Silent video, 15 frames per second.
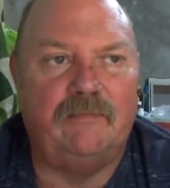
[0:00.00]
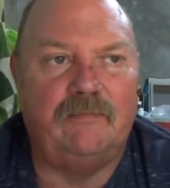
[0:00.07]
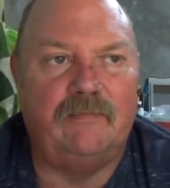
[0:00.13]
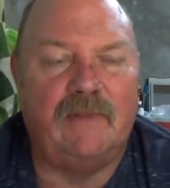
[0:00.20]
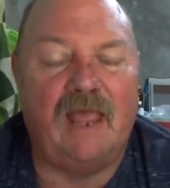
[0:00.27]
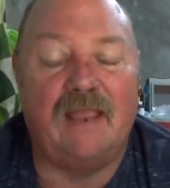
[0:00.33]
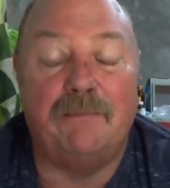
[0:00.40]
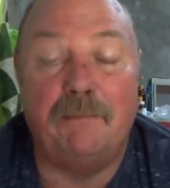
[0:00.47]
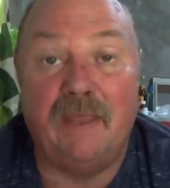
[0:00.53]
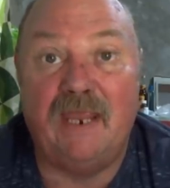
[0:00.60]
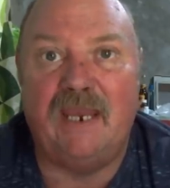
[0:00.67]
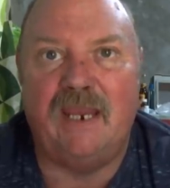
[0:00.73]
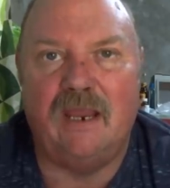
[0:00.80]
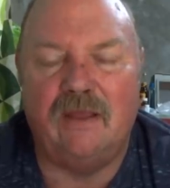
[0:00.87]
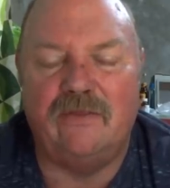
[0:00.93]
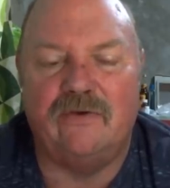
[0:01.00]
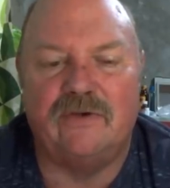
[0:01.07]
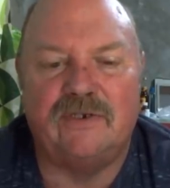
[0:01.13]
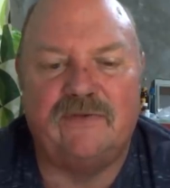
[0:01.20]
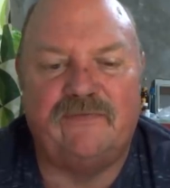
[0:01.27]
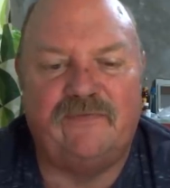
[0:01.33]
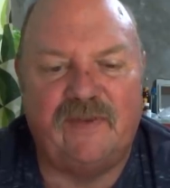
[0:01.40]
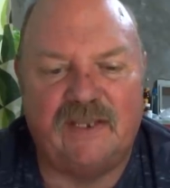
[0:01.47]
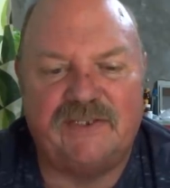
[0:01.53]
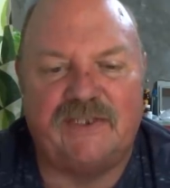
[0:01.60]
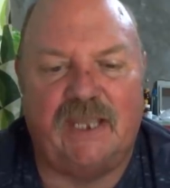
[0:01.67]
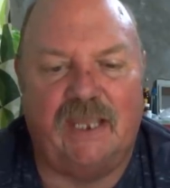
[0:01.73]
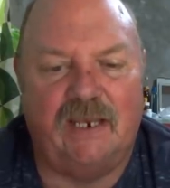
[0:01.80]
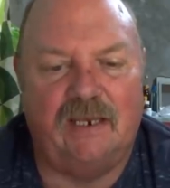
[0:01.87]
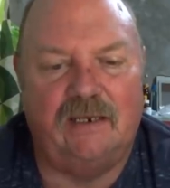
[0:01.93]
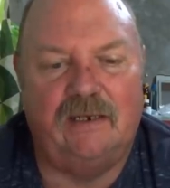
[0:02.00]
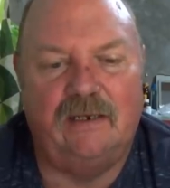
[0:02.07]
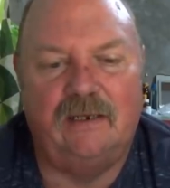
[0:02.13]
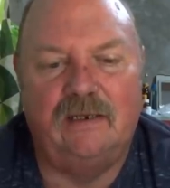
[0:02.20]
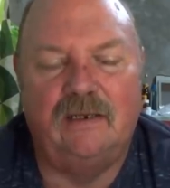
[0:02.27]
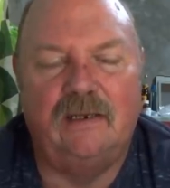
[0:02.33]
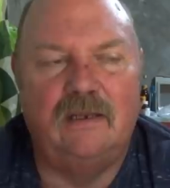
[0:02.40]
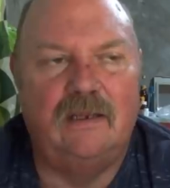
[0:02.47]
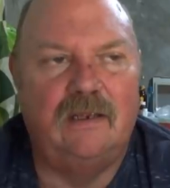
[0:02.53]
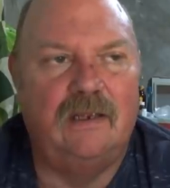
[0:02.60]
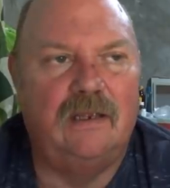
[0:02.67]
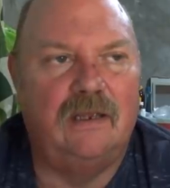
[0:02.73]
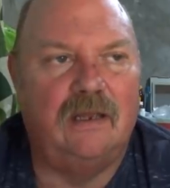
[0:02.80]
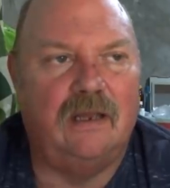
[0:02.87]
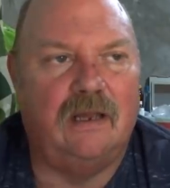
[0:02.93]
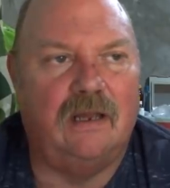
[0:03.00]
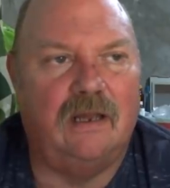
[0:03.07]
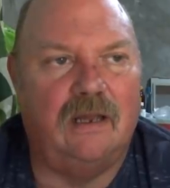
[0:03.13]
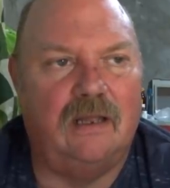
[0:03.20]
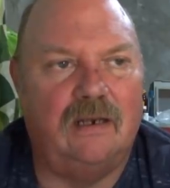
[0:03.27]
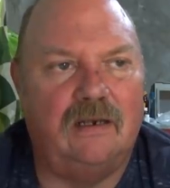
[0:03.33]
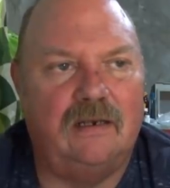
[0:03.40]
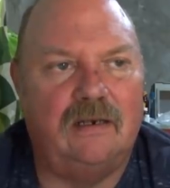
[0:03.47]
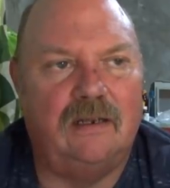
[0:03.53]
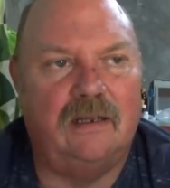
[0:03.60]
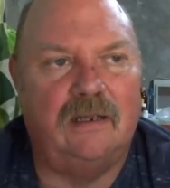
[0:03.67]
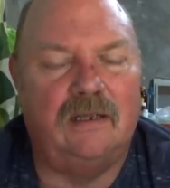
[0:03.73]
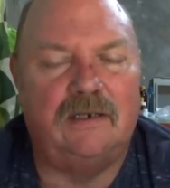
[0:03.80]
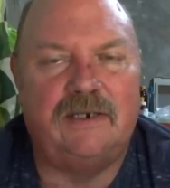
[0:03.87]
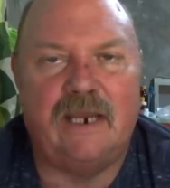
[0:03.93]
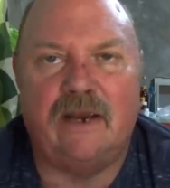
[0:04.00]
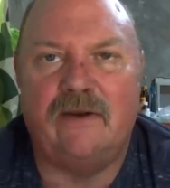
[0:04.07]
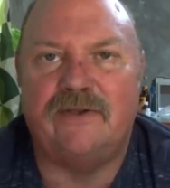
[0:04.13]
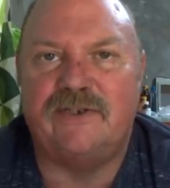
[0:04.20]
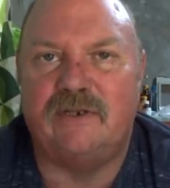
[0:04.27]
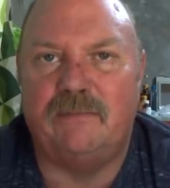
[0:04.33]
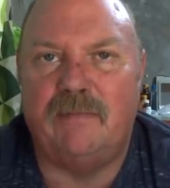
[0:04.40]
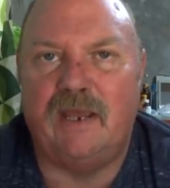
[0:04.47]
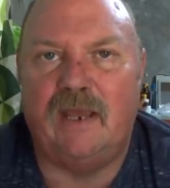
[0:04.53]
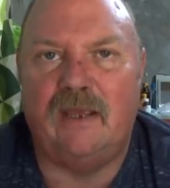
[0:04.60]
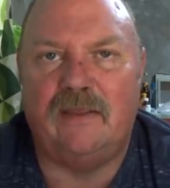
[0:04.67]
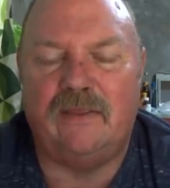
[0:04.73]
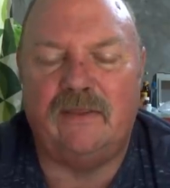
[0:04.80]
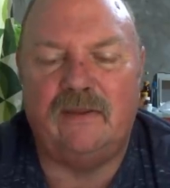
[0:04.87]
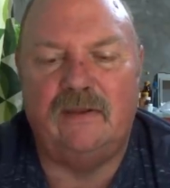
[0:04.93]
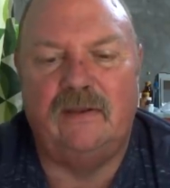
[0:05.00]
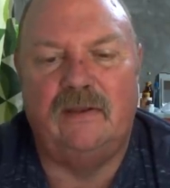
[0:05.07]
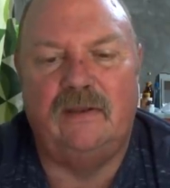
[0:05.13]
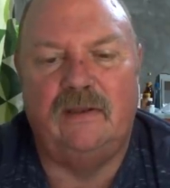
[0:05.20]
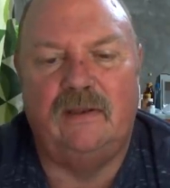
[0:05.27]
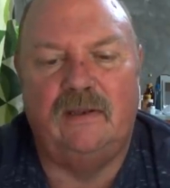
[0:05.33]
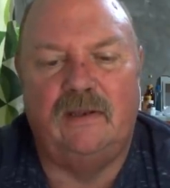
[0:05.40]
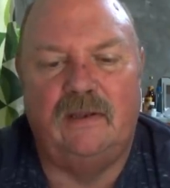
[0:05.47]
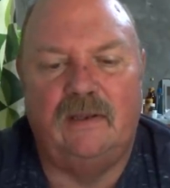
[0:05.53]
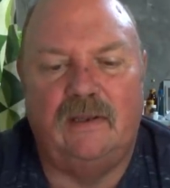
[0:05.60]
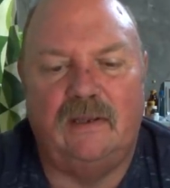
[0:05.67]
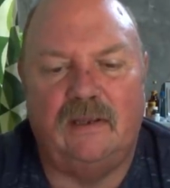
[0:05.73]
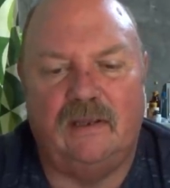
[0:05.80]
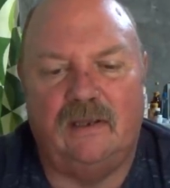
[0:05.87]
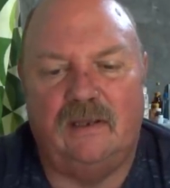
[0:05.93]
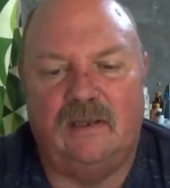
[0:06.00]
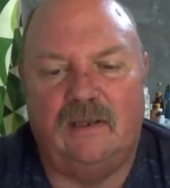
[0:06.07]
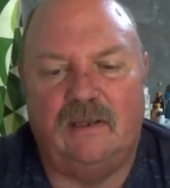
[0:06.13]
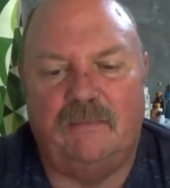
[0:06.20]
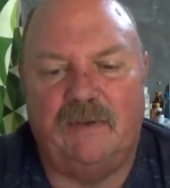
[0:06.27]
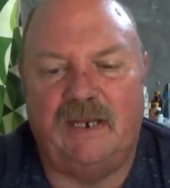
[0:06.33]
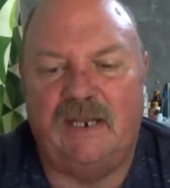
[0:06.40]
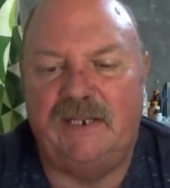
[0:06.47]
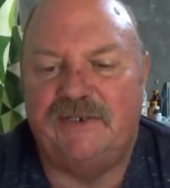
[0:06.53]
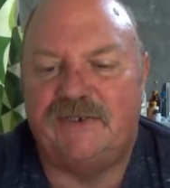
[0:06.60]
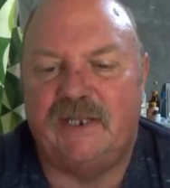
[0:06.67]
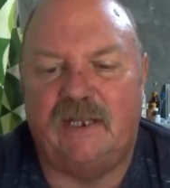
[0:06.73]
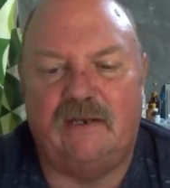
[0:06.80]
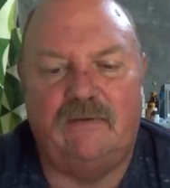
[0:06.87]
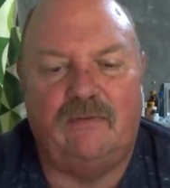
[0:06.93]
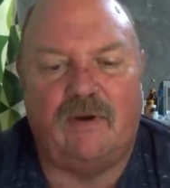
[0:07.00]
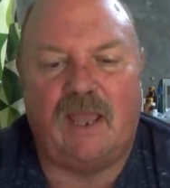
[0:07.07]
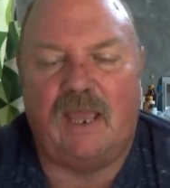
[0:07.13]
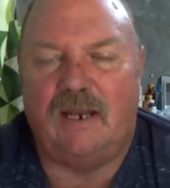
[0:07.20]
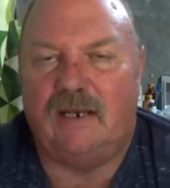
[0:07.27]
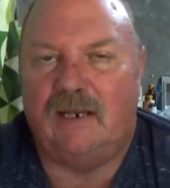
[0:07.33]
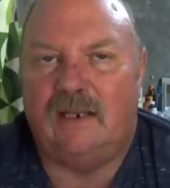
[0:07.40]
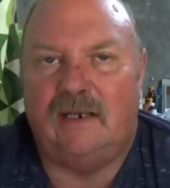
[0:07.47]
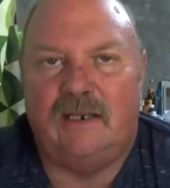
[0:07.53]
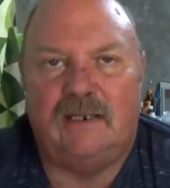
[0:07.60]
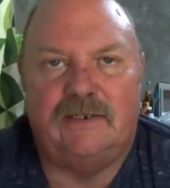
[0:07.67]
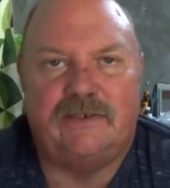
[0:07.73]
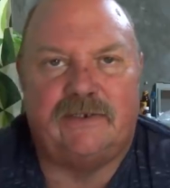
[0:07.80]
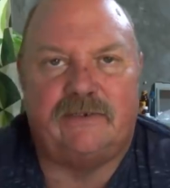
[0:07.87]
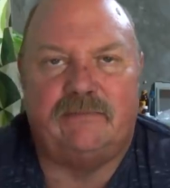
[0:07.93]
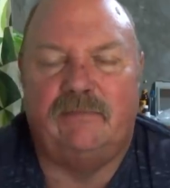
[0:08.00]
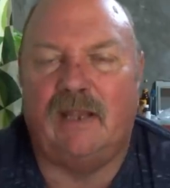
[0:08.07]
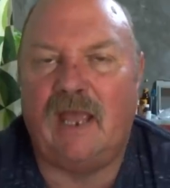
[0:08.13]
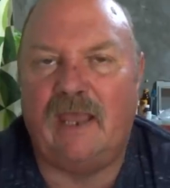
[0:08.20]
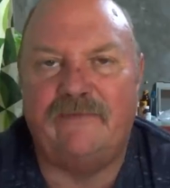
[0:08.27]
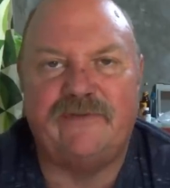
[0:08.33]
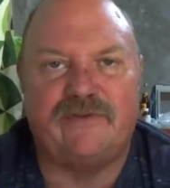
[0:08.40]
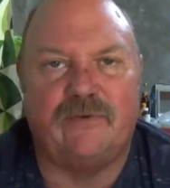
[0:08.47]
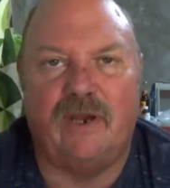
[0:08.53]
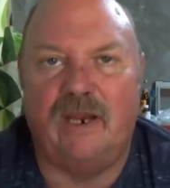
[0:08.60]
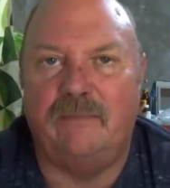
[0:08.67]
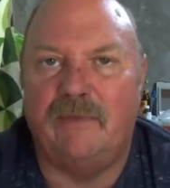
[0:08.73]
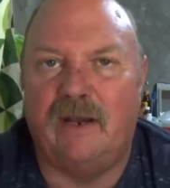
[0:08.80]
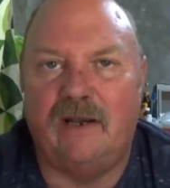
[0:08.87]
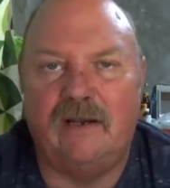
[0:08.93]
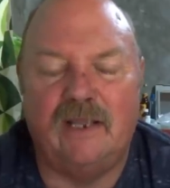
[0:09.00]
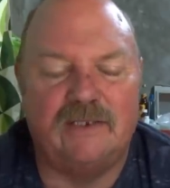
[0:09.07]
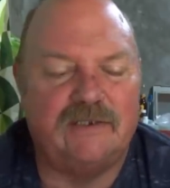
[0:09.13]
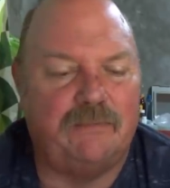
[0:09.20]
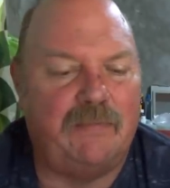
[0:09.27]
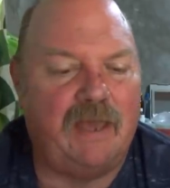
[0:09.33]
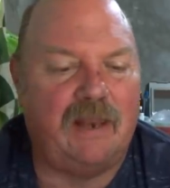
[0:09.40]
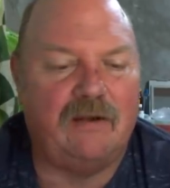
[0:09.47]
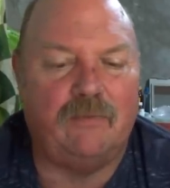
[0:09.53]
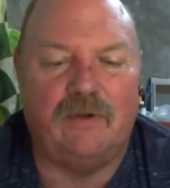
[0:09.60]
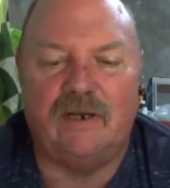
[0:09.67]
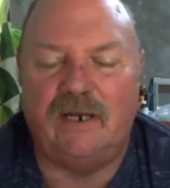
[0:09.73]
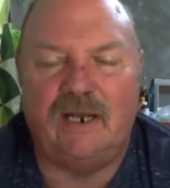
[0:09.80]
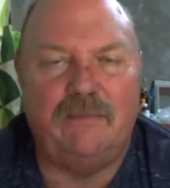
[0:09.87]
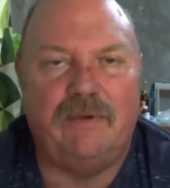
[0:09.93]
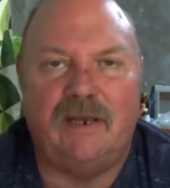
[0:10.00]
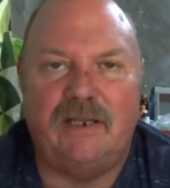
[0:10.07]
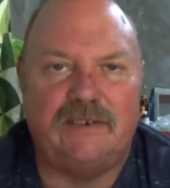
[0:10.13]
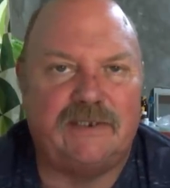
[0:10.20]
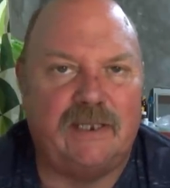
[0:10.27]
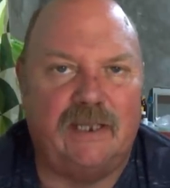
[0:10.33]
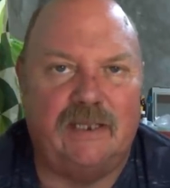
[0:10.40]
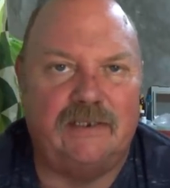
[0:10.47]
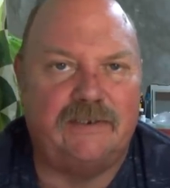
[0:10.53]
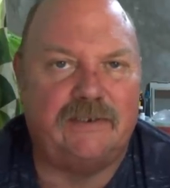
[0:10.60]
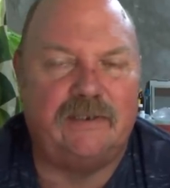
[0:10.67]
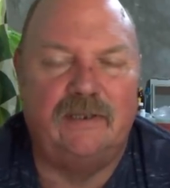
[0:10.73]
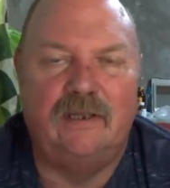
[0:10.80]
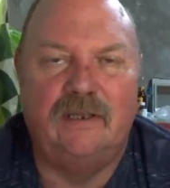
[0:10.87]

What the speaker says: like many others, fixated on Terrence and Beth. I mean, he said right in his live stream that it doesn't matter what anybody says,